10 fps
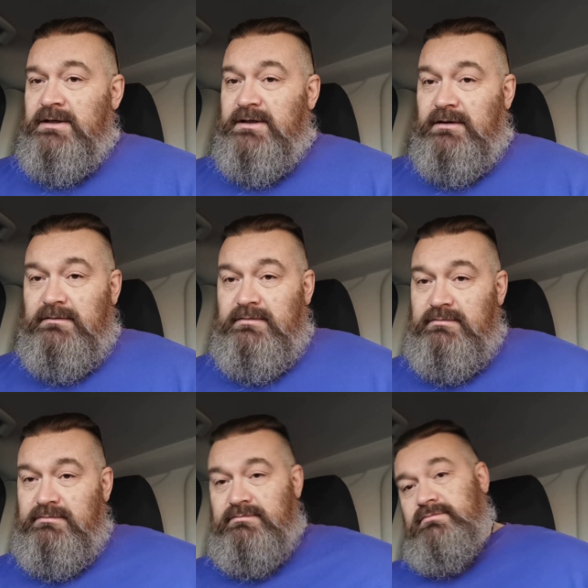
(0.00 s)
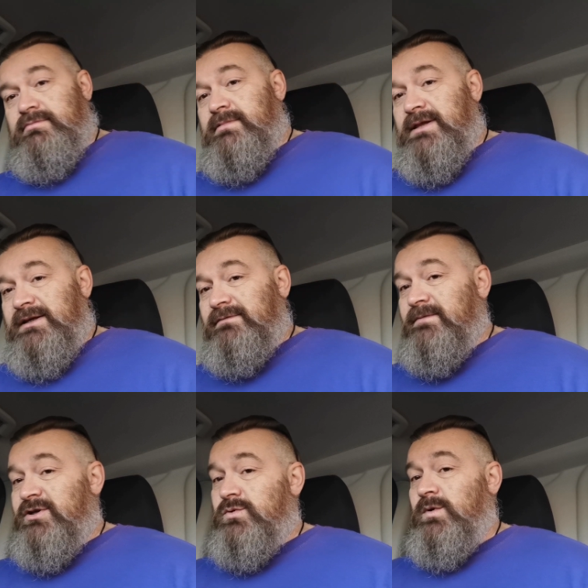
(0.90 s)
So that's
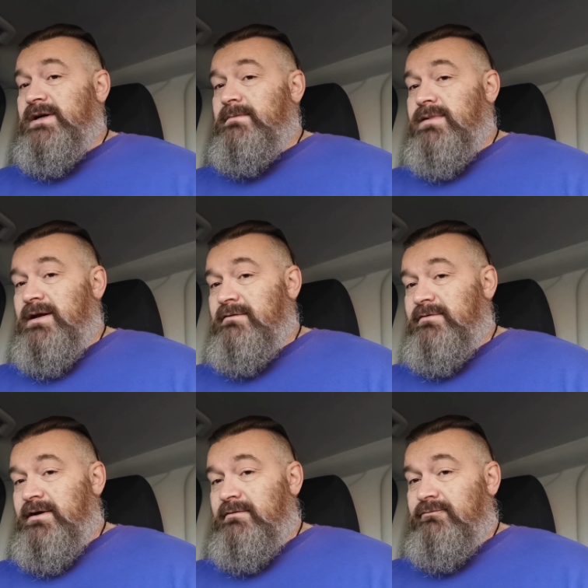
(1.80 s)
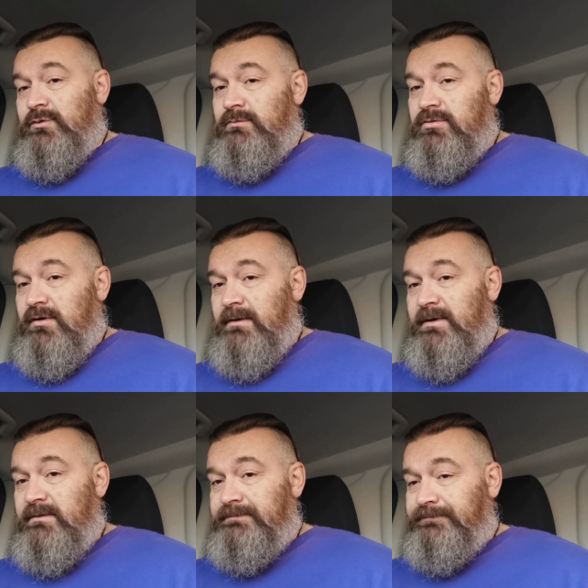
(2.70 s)
from the Swain Plowright Rune
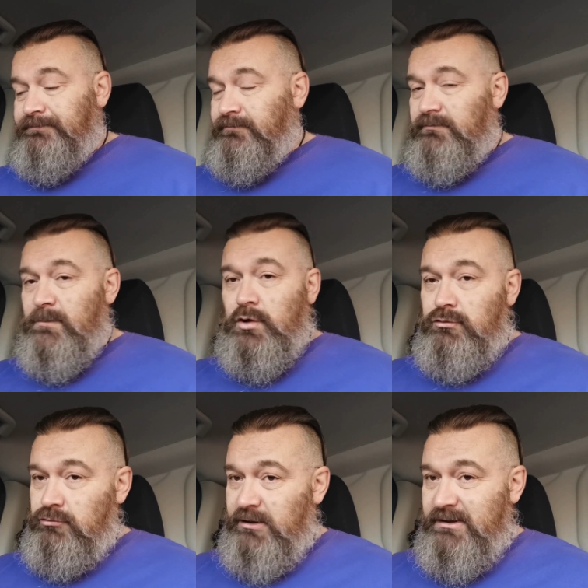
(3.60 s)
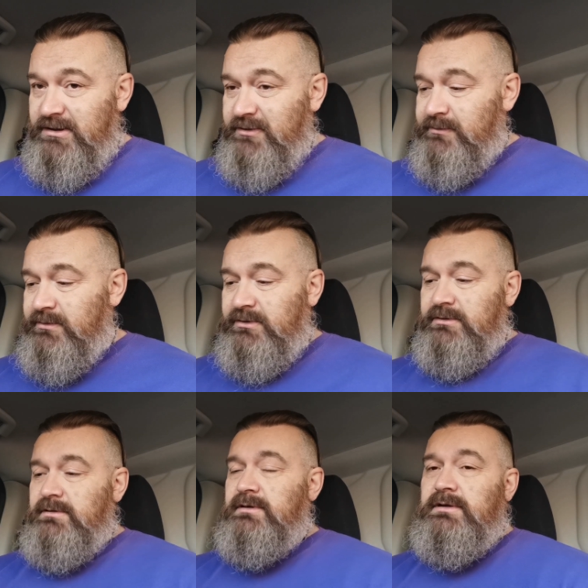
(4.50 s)
Primer. Great
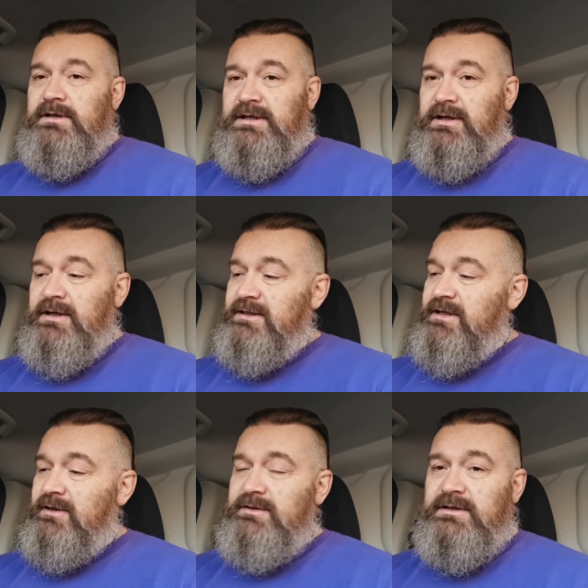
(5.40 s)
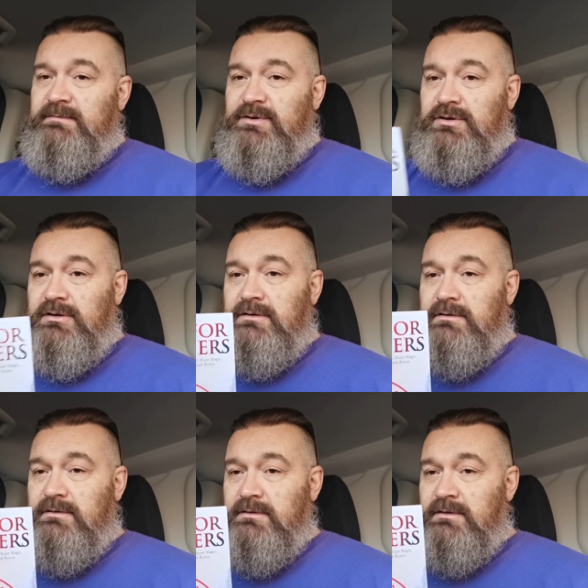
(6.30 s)
source. Let's go to the more